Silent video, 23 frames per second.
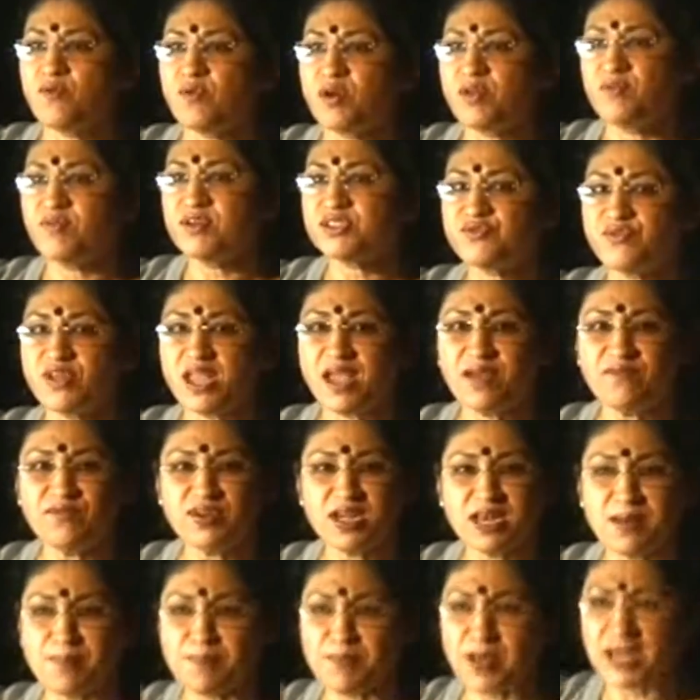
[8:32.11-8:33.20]
for which we have
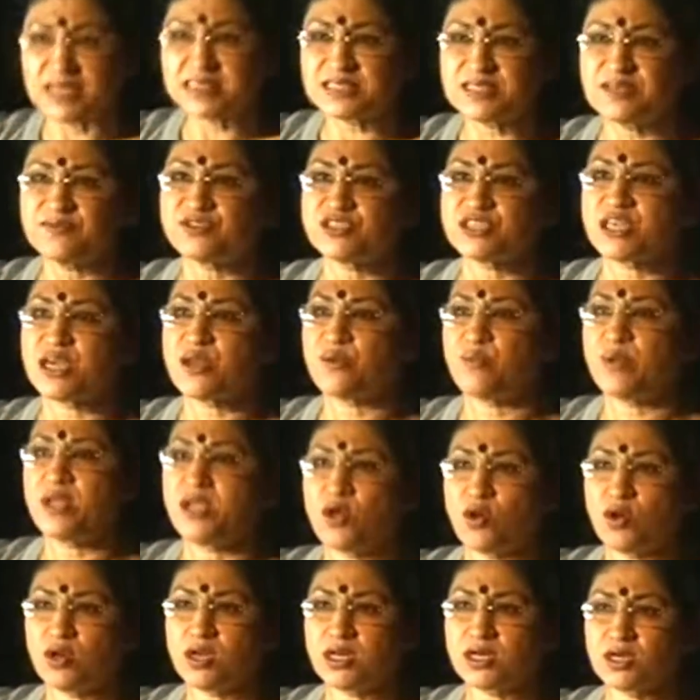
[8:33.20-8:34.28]
done a massive
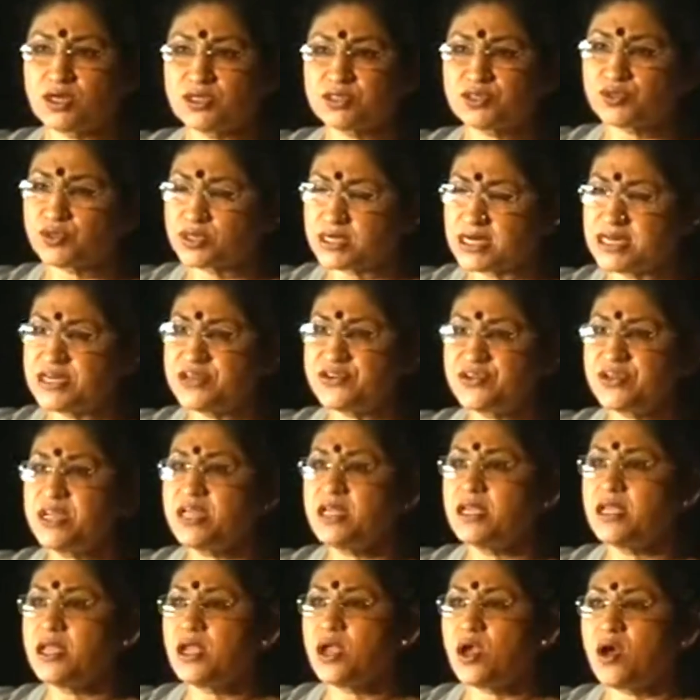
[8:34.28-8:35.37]
survey all across the
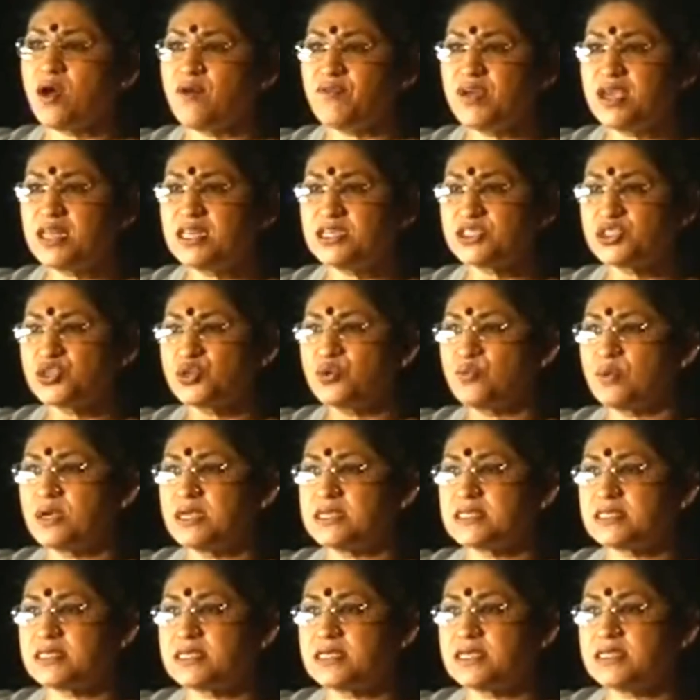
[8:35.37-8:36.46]
country of various
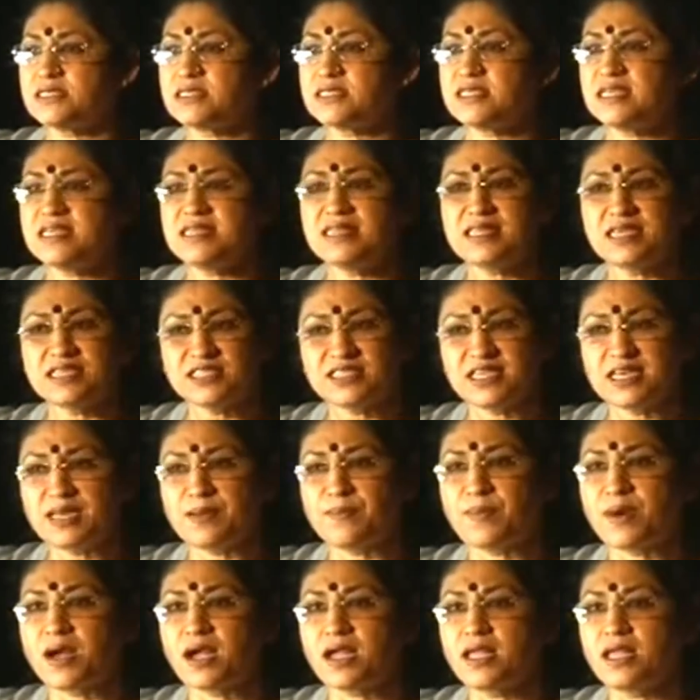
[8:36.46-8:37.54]
universities, seen their
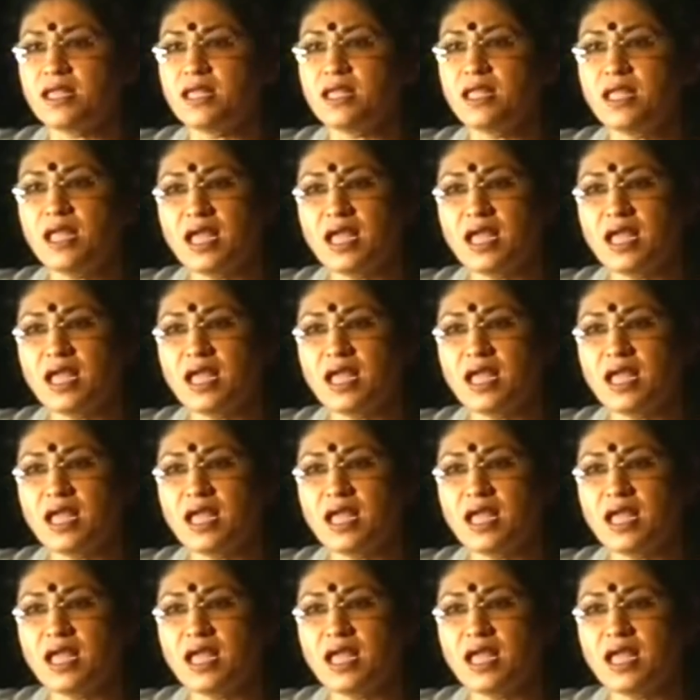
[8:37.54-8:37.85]
syllabi,